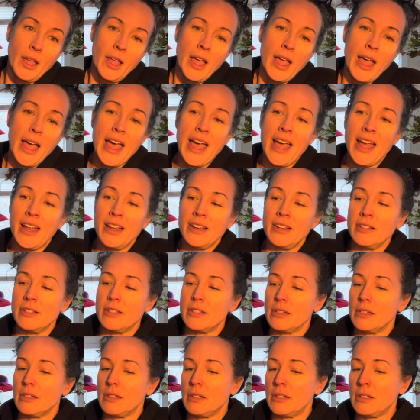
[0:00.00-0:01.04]
And
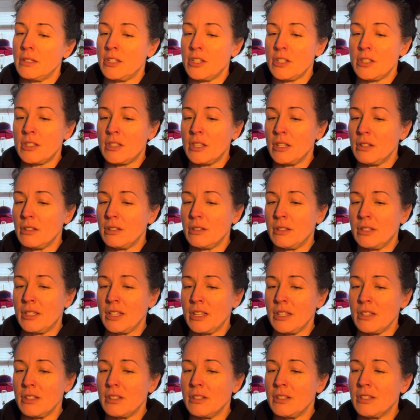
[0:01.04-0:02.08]
just
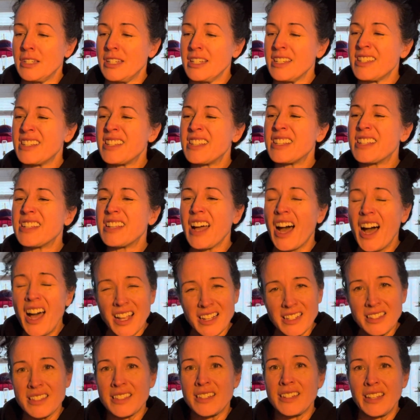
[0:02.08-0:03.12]
the
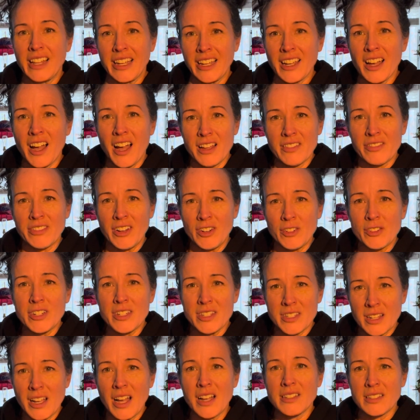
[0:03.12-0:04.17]
disgust, like they're
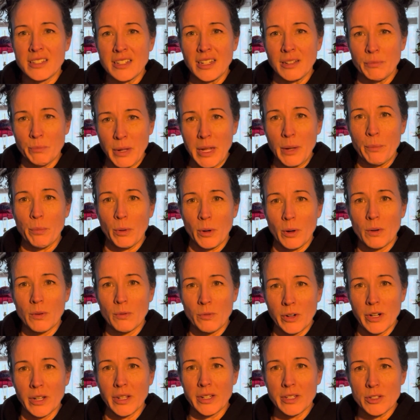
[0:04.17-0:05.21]
disgusting people,
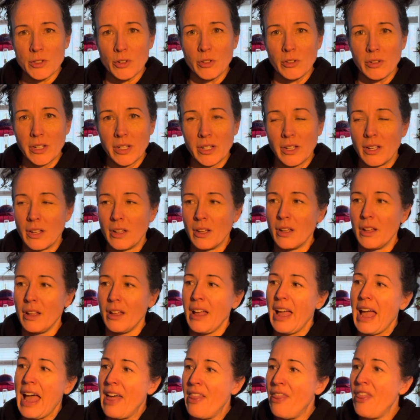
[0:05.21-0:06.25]
really, truly.
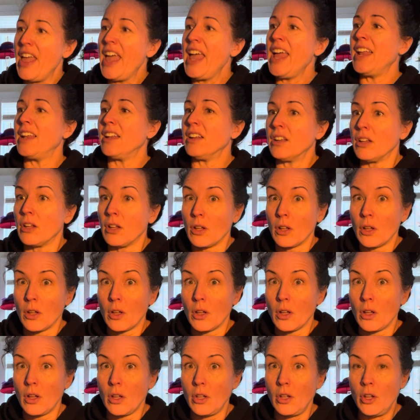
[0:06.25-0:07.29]
And then
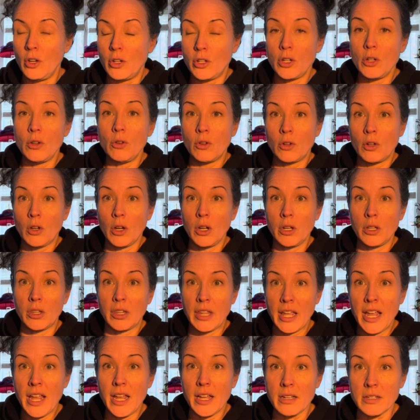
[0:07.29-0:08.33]
you do good
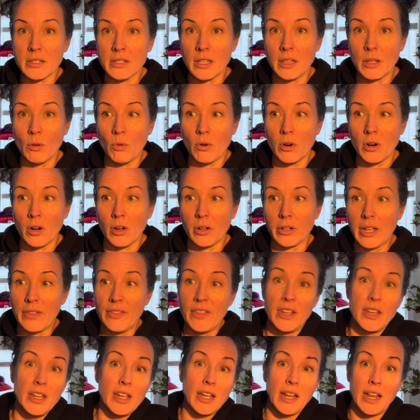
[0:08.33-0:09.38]
things in the world and
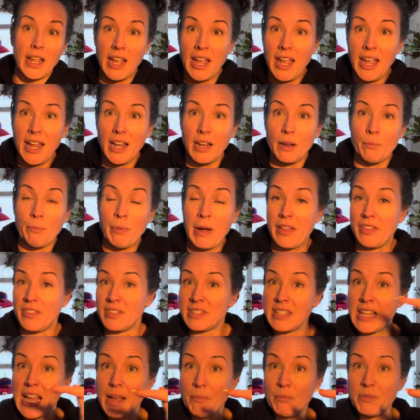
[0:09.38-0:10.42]
then you get hit by the
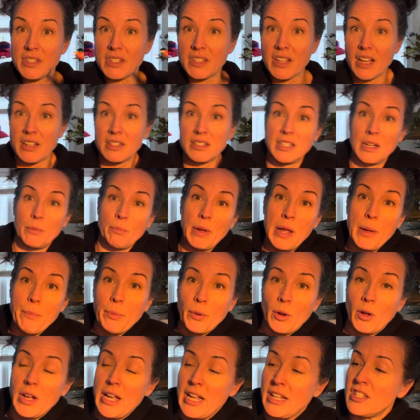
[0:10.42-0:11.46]
same disgusting
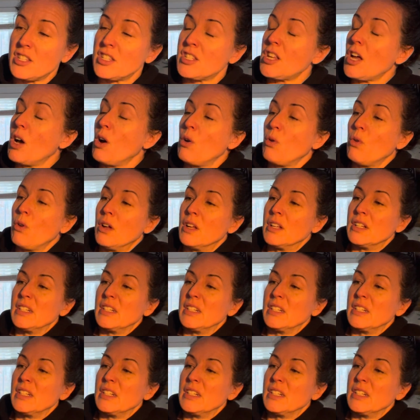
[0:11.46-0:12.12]
people. It's so,